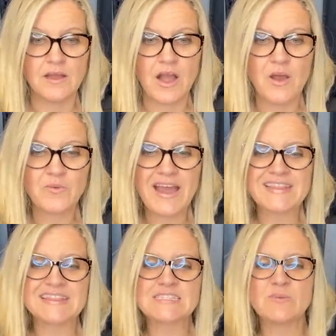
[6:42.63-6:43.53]
All
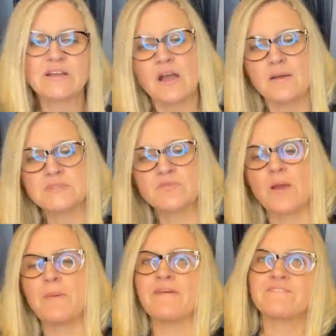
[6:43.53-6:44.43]
right, this one comes
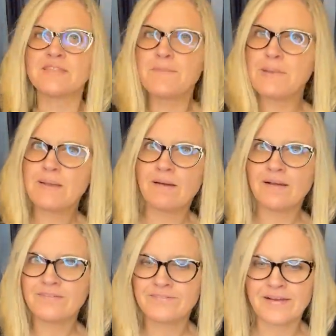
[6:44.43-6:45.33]
from Flippin'
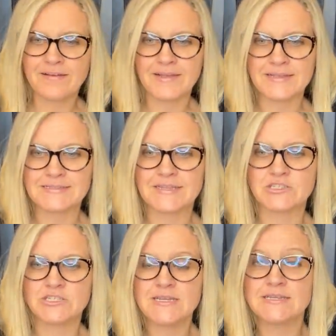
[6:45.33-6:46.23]
Hot Finds,
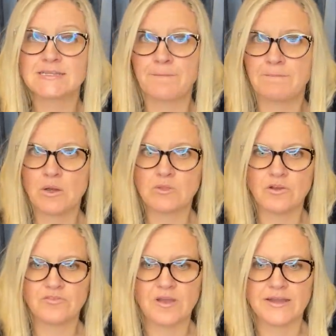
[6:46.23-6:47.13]
and she is a
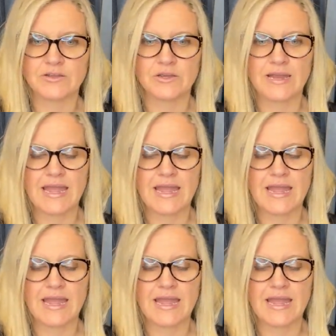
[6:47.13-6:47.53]
BOLO finder,